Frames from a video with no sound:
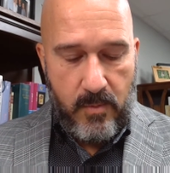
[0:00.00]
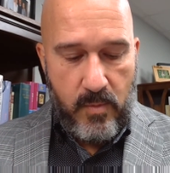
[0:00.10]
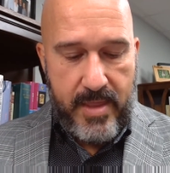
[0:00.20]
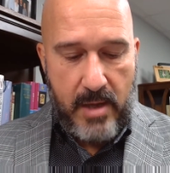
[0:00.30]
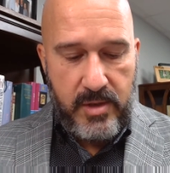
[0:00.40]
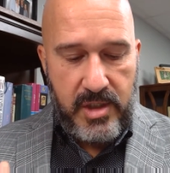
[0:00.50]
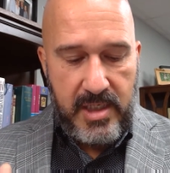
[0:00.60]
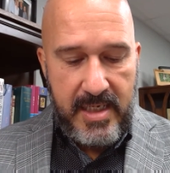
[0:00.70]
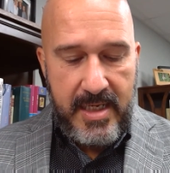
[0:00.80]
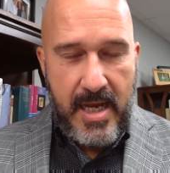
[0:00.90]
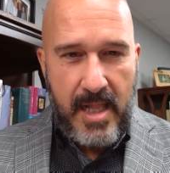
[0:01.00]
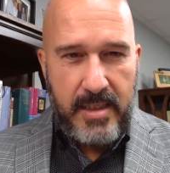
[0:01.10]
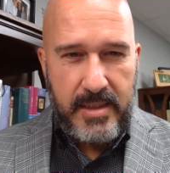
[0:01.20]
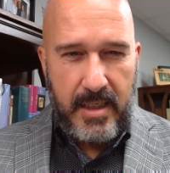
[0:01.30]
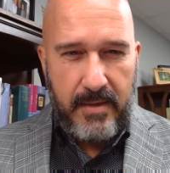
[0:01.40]
without
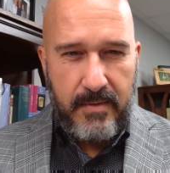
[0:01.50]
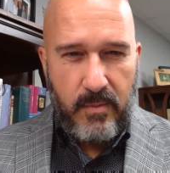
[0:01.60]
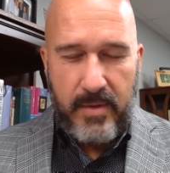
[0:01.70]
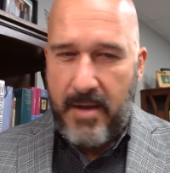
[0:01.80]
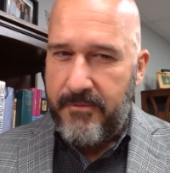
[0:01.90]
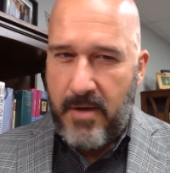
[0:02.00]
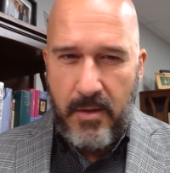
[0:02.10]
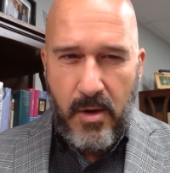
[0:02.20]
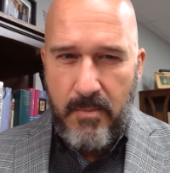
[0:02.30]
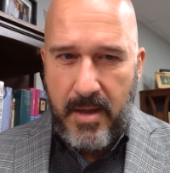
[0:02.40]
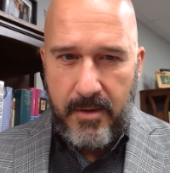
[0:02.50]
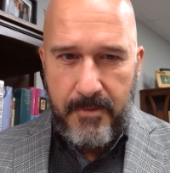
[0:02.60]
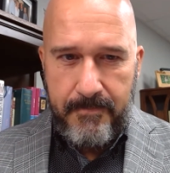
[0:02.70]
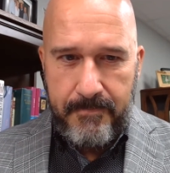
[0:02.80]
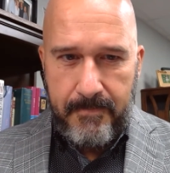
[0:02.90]
genealogy, without father or
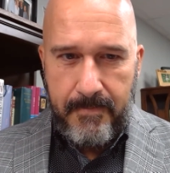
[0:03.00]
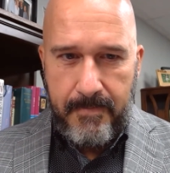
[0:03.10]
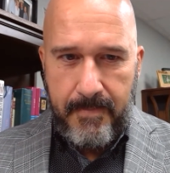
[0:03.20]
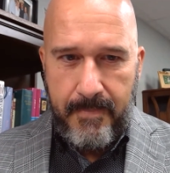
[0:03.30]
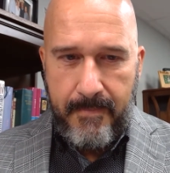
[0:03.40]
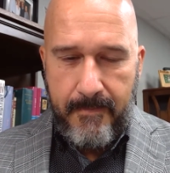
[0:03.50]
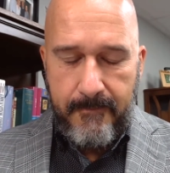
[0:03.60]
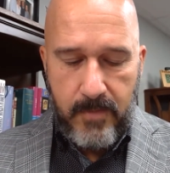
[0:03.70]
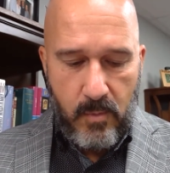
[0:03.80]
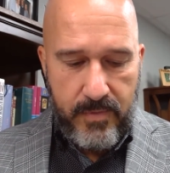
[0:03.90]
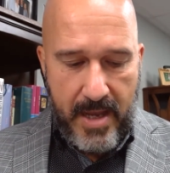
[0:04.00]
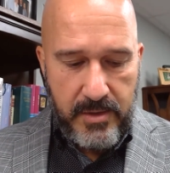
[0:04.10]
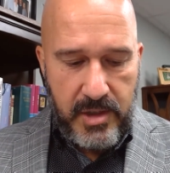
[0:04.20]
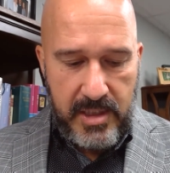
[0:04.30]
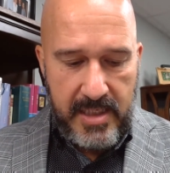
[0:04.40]
mother,
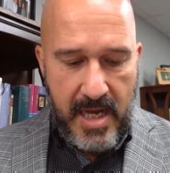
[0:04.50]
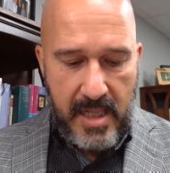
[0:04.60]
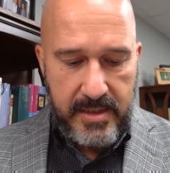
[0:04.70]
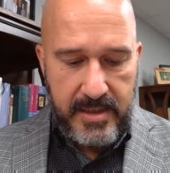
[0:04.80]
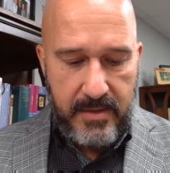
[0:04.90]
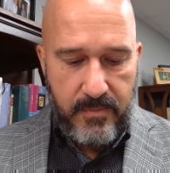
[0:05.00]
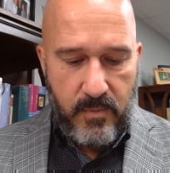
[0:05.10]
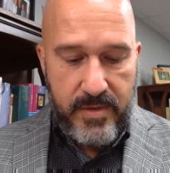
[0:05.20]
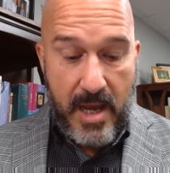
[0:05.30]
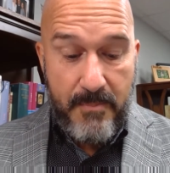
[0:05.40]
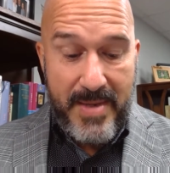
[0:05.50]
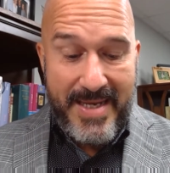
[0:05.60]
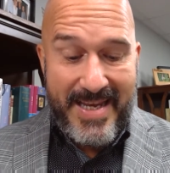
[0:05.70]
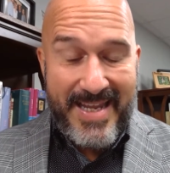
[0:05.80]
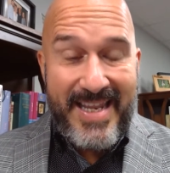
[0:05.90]
without genealogy, without
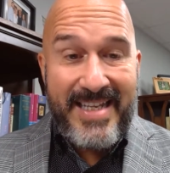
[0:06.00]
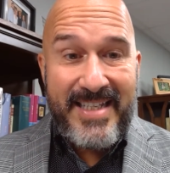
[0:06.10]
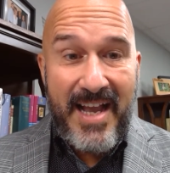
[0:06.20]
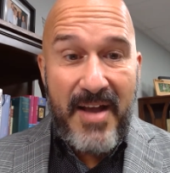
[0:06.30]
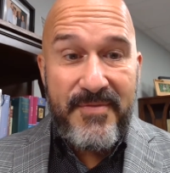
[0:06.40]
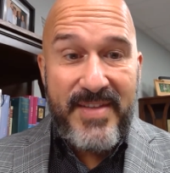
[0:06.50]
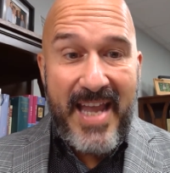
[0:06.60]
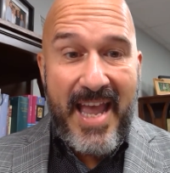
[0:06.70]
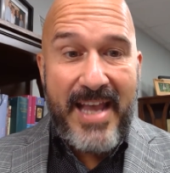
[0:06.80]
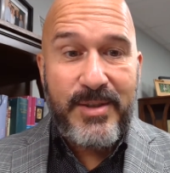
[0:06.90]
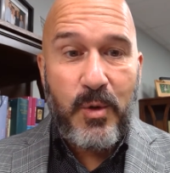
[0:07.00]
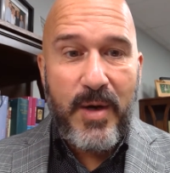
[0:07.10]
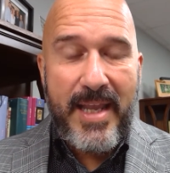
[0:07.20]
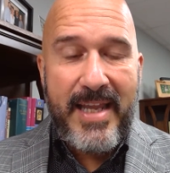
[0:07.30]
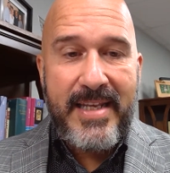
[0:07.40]
beginnings of days
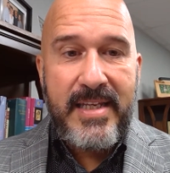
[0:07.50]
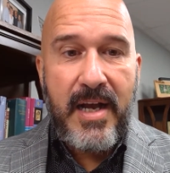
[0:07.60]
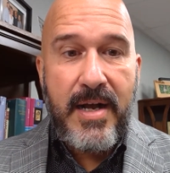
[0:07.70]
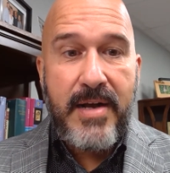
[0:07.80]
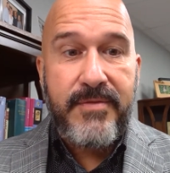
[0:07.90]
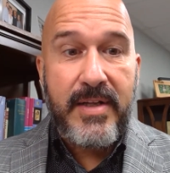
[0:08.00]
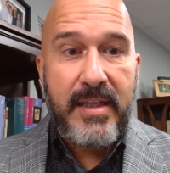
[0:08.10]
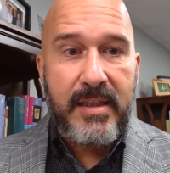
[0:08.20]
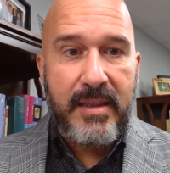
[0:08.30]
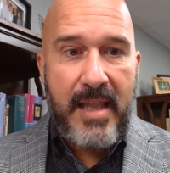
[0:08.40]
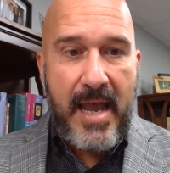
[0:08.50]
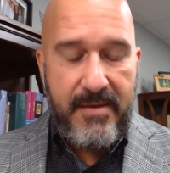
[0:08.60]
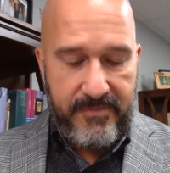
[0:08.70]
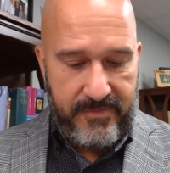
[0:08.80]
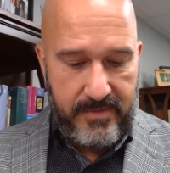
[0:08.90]
or end of
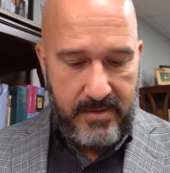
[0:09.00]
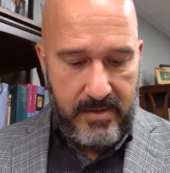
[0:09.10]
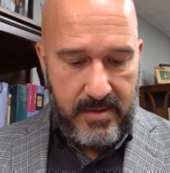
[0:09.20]
life,